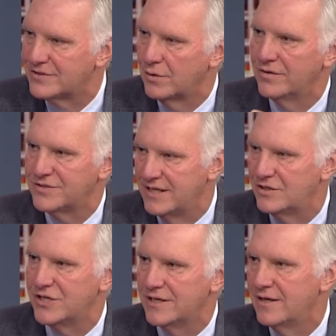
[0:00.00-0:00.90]
So so there's
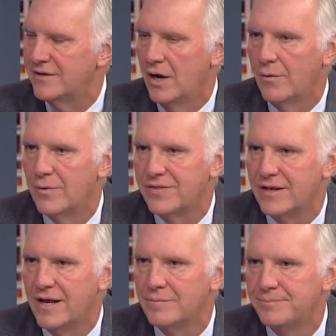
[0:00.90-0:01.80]
synergy, you know, within
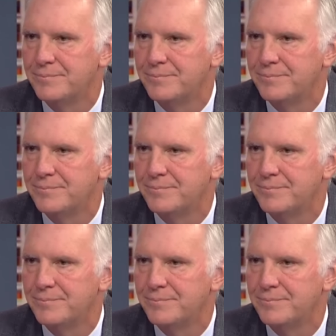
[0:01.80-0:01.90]
it.